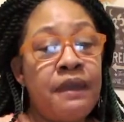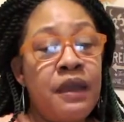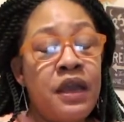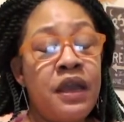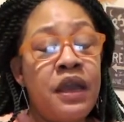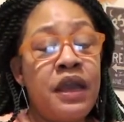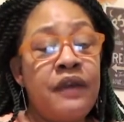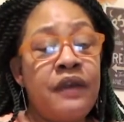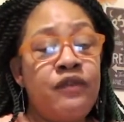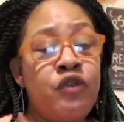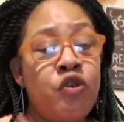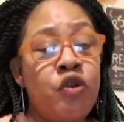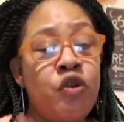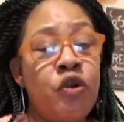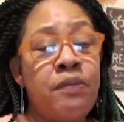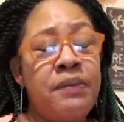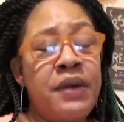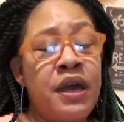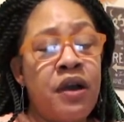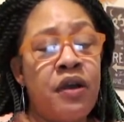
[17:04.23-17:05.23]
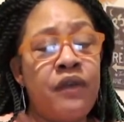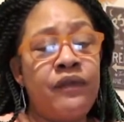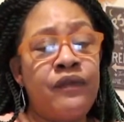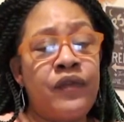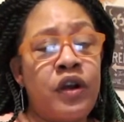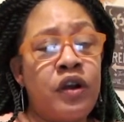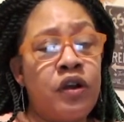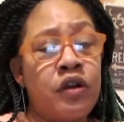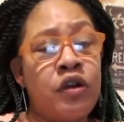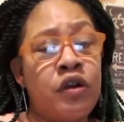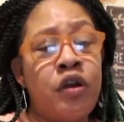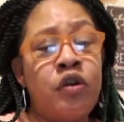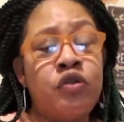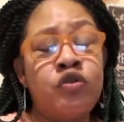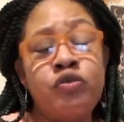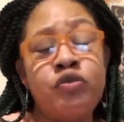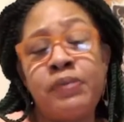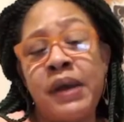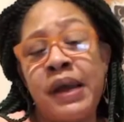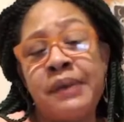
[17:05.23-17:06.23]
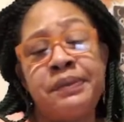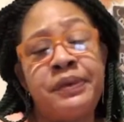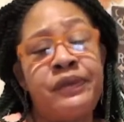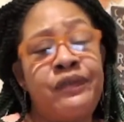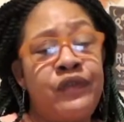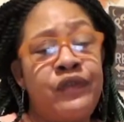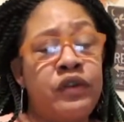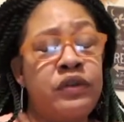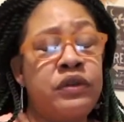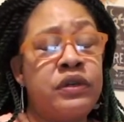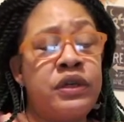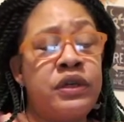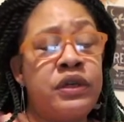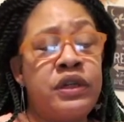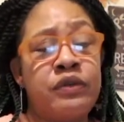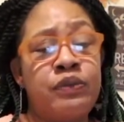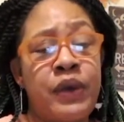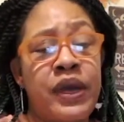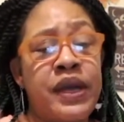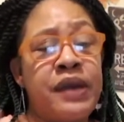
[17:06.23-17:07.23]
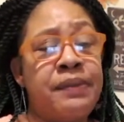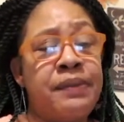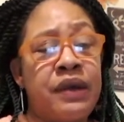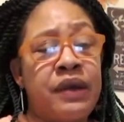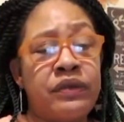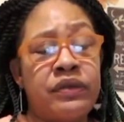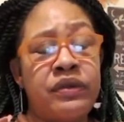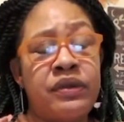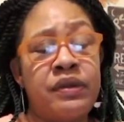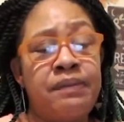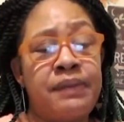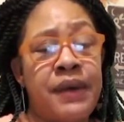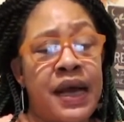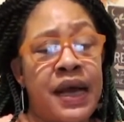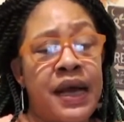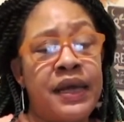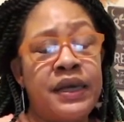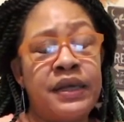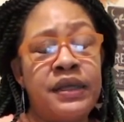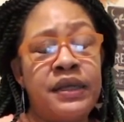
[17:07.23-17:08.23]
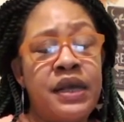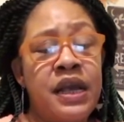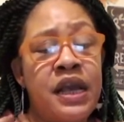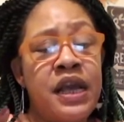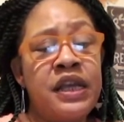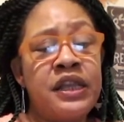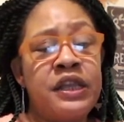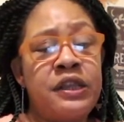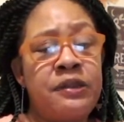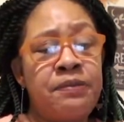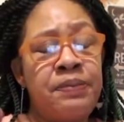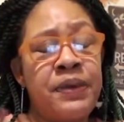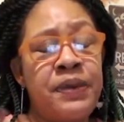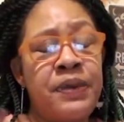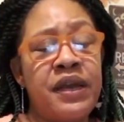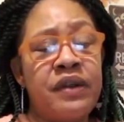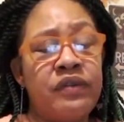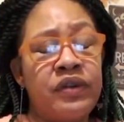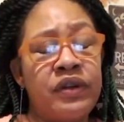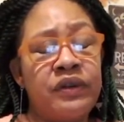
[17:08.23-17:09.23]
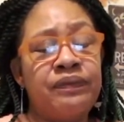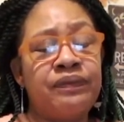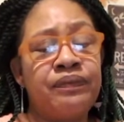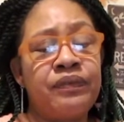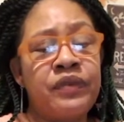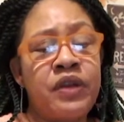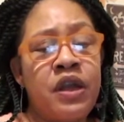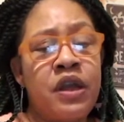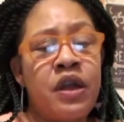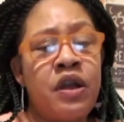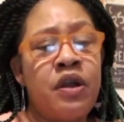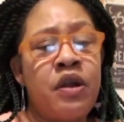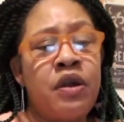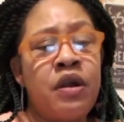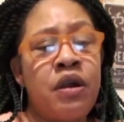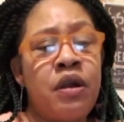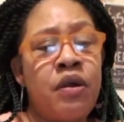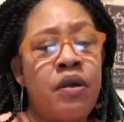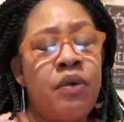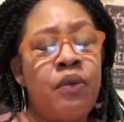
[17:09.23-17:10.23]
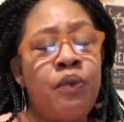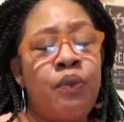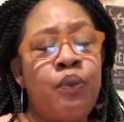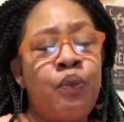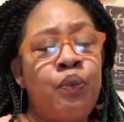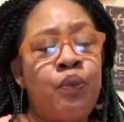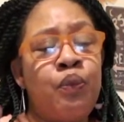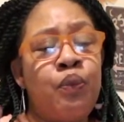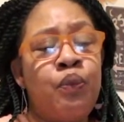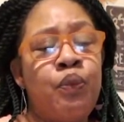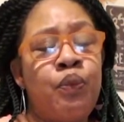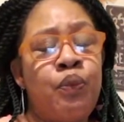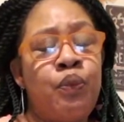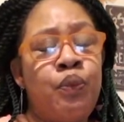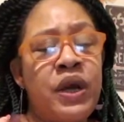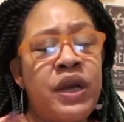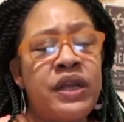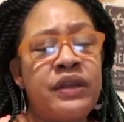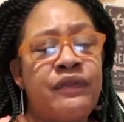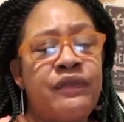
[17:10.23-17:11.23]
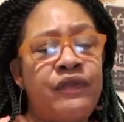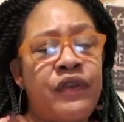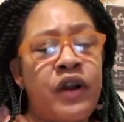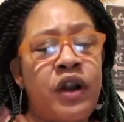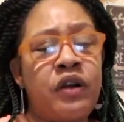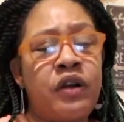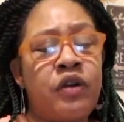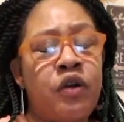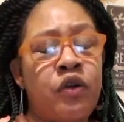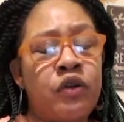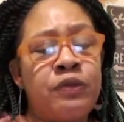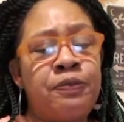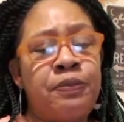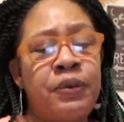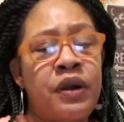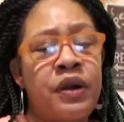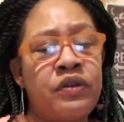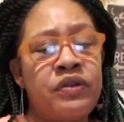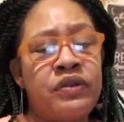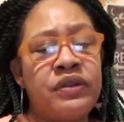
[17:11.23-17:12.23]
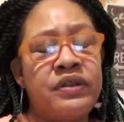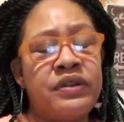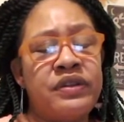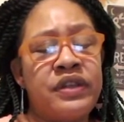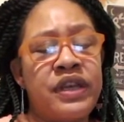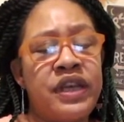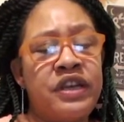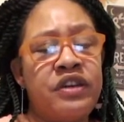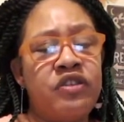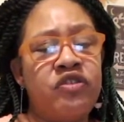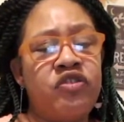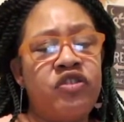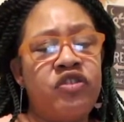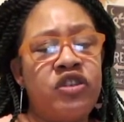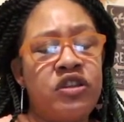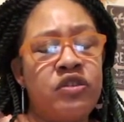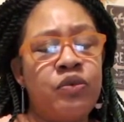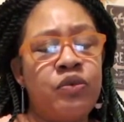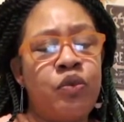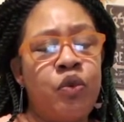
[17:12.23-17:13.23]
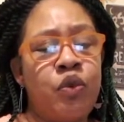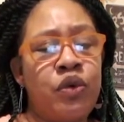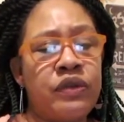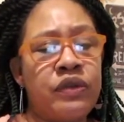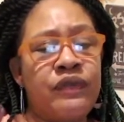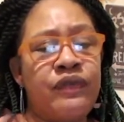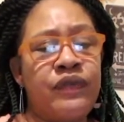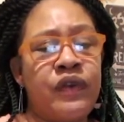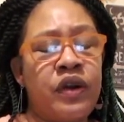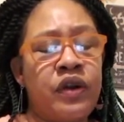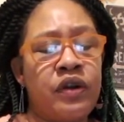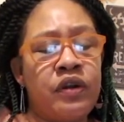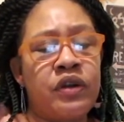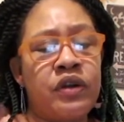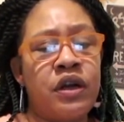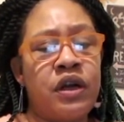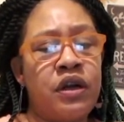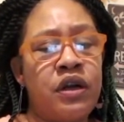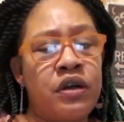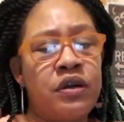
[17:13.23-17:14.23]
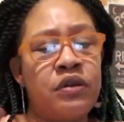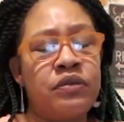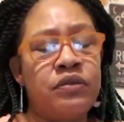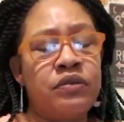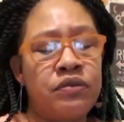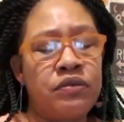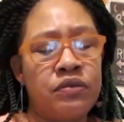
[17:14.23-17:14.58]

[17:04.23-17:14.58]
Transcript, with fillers: If you're a male Virgo, you might be feeling this way about somebody. Spirit. What is Virgo's person's energy towards Virgo?